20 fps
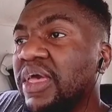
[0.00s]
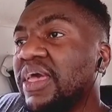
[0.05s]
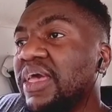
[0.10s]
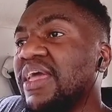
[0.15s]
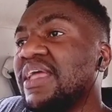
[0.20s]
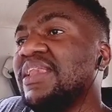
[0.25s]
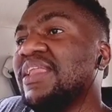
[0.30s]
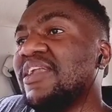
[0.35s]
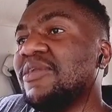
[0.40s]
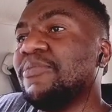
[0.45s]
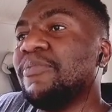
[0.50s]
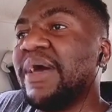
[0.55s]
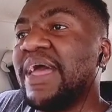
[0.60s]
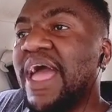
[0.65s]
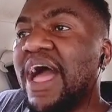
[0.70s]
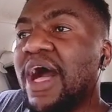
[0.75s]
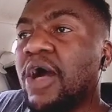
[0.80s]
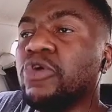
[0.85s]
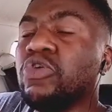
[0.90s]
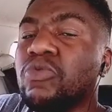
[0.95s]
hindered by
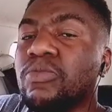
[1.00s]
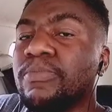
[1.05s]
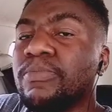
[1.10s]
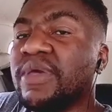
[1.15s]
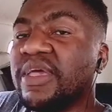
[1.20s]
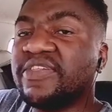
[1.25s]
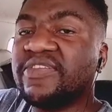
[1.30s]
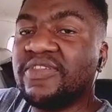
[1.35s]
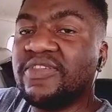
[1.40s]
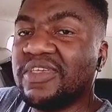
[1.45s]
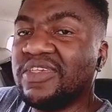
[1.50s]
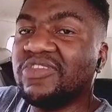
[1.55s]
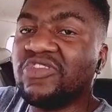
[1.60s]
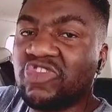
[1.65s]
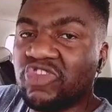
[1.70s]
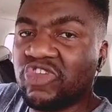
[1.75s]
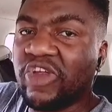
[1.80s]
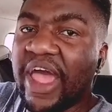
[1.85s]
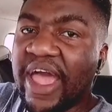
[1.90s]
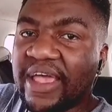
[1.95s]
how you mix these
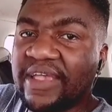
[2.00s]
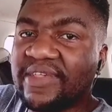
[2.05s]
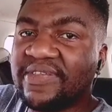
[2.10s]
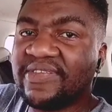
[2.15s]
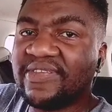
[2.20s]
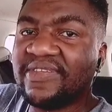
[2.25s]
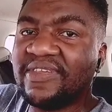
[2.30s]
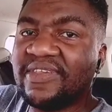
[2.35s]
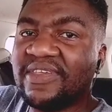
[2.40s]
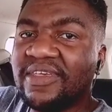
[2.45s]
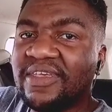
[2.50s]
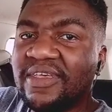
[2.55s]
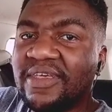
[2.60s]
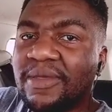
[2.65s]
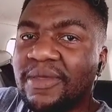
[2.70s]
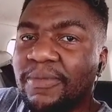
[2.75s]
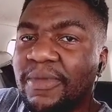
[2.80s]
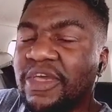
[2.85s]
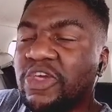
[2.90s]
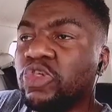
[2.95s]
tracks.
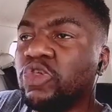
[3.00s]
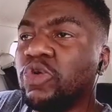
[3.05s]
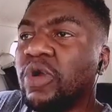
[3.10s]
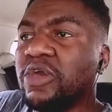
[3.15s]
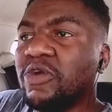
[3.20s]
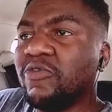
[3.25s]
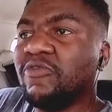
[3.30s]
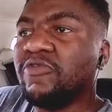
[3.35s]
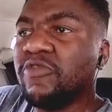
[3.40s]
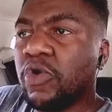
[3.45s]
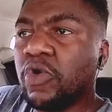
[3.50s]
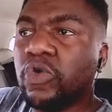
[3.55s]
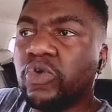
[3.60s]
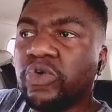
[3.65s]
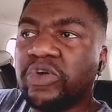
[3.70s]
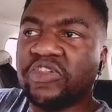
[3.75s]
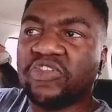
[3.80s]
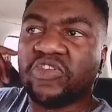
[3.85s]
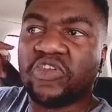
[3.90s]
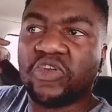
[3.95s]
Make sure your vocal is